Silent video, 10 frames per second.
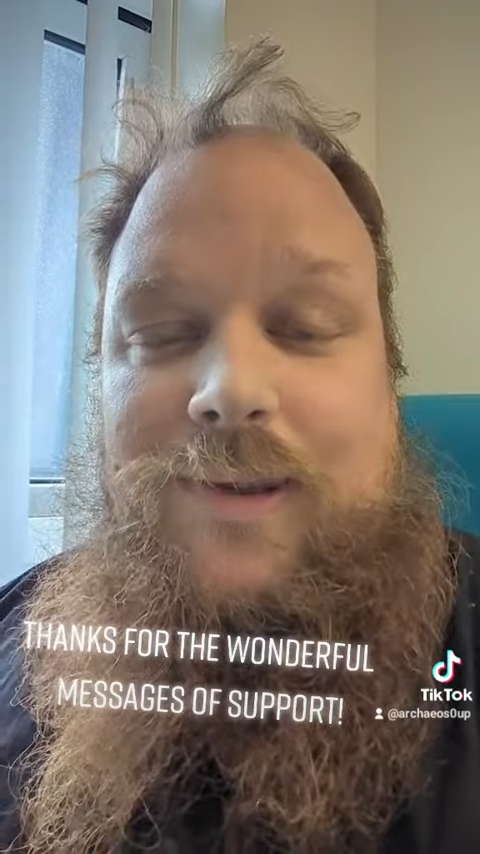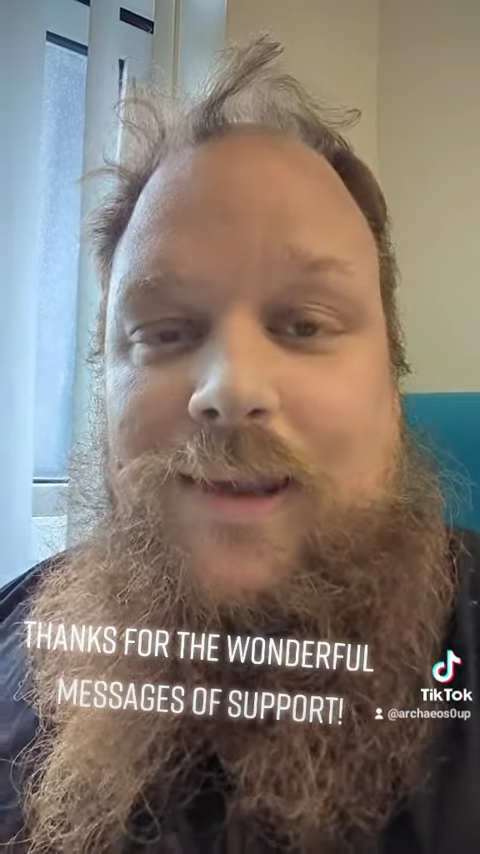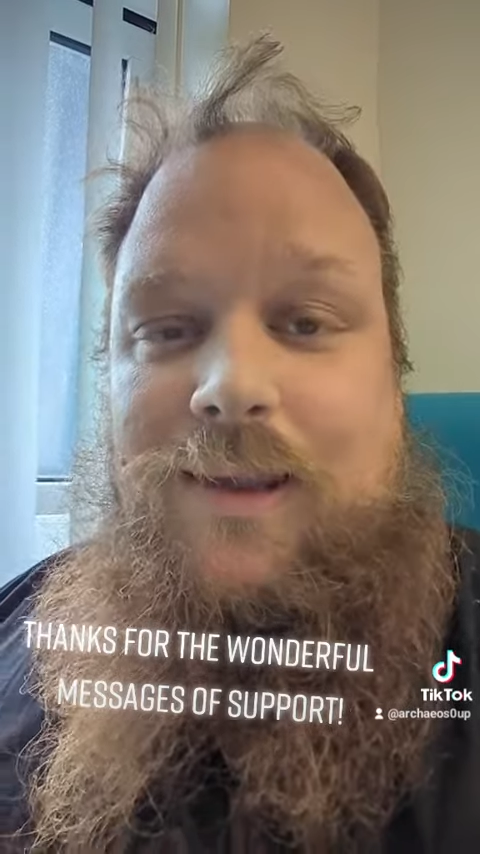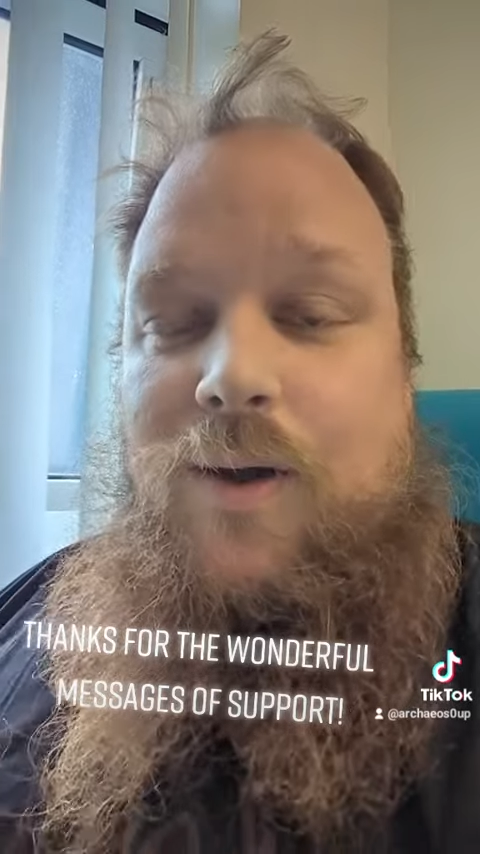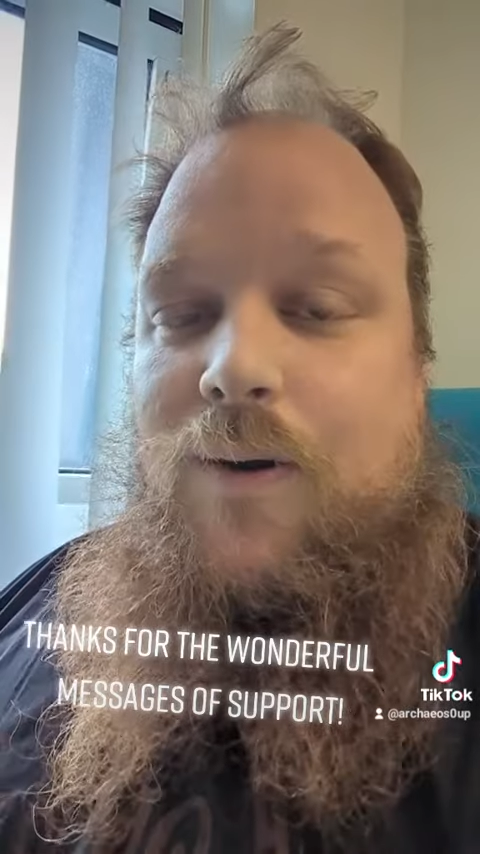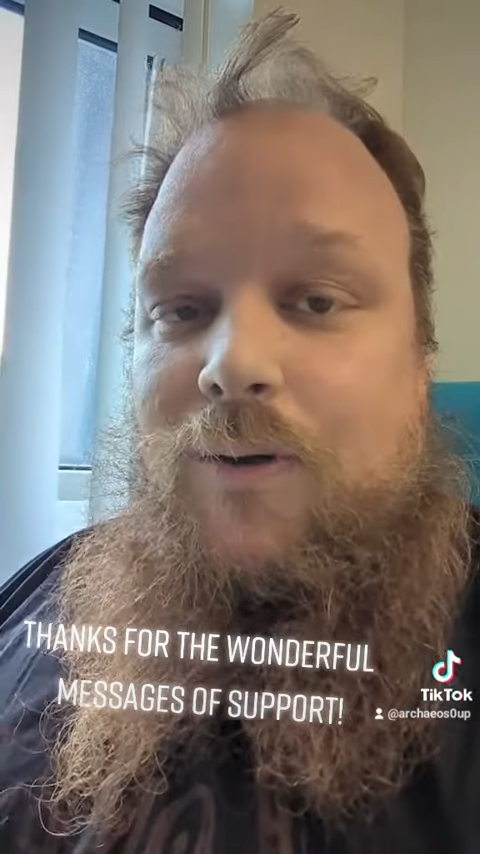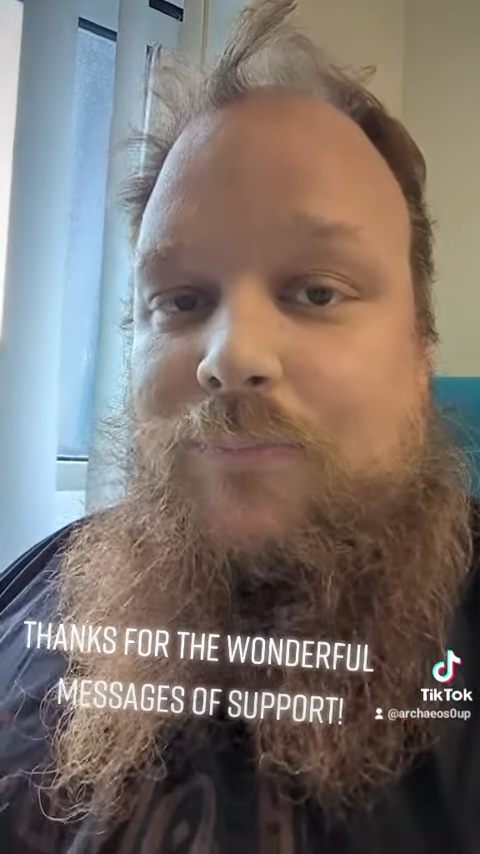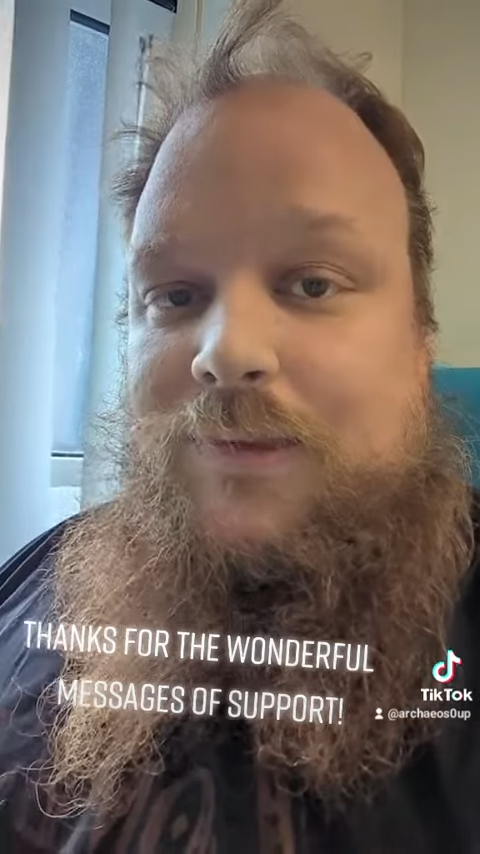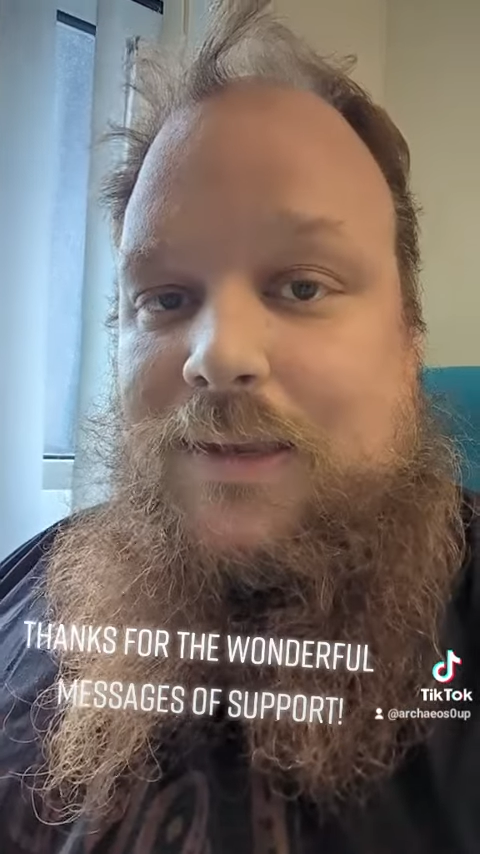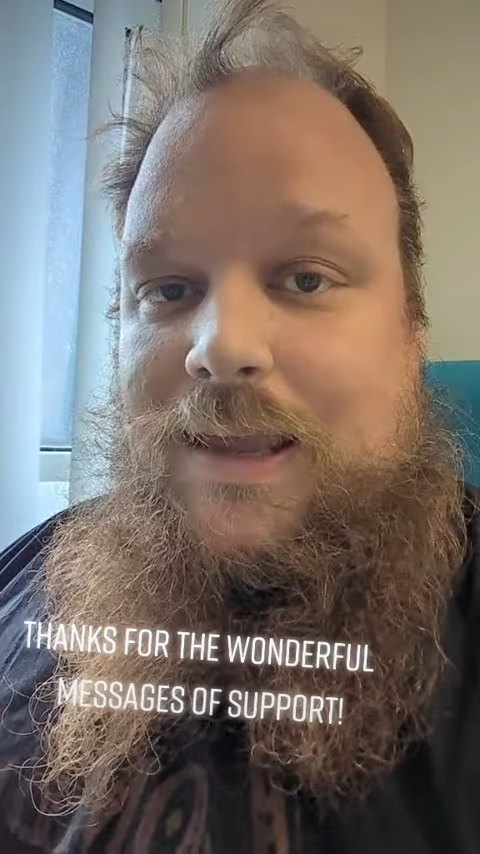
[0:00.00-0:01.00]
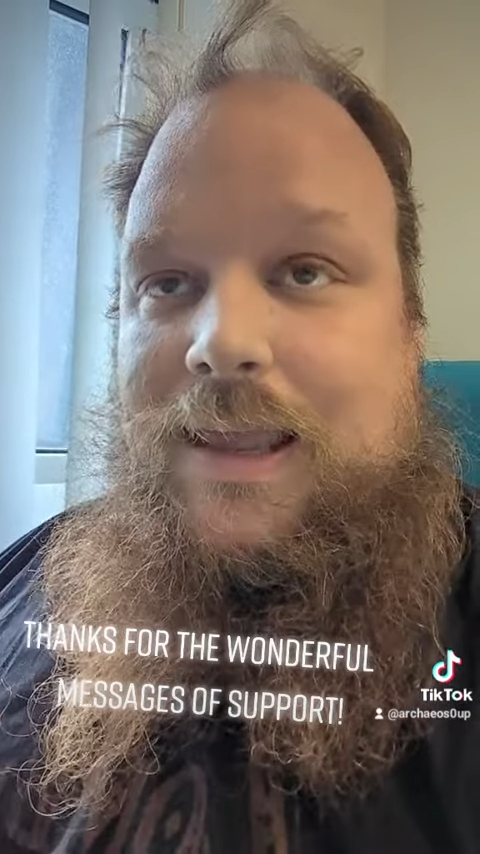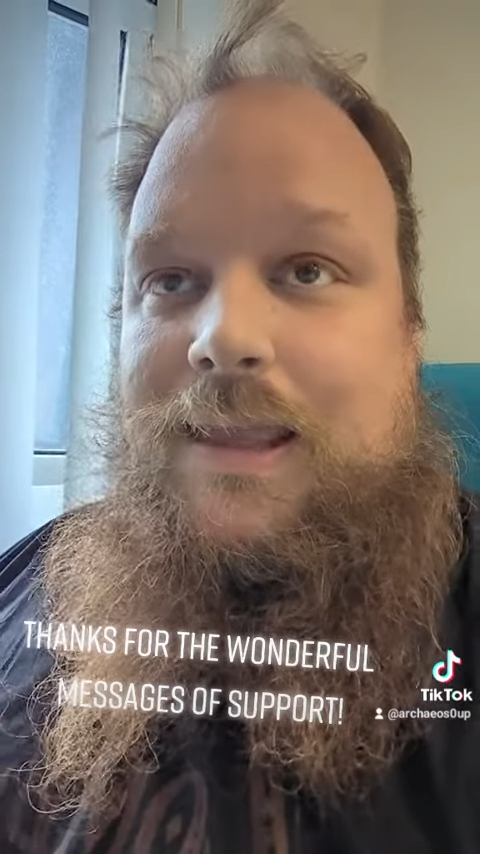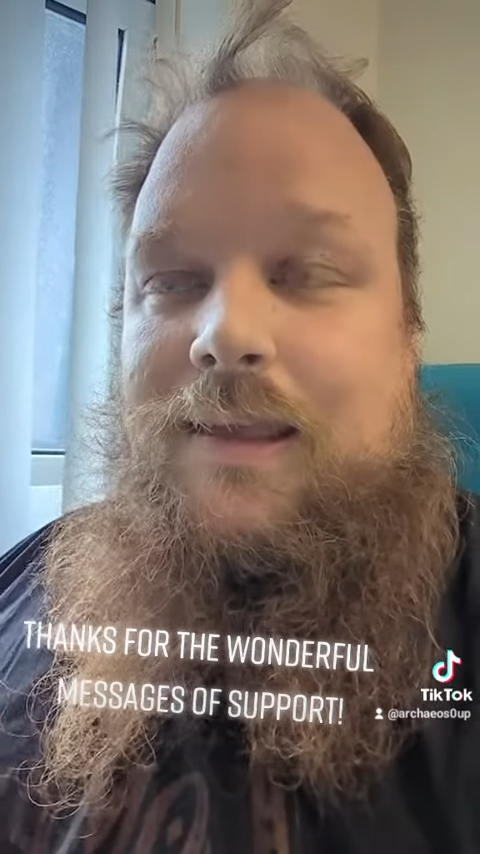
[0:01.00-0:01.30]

I can go home today